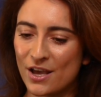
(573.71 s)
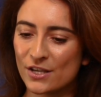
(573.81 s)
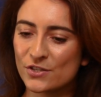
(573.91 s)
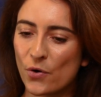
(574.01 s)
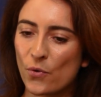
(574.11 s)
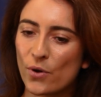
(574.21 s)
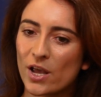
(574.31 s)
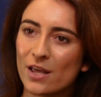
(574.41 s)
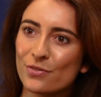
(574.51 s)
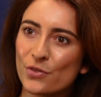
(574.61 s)
So
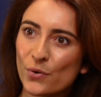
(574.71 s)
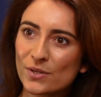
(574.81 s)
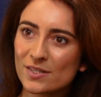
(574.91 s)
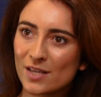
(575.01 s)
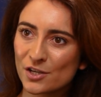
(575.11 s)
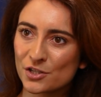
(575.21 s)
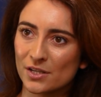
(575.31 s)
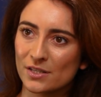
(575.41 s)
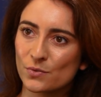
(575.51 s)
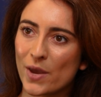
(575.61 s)
in those sessions,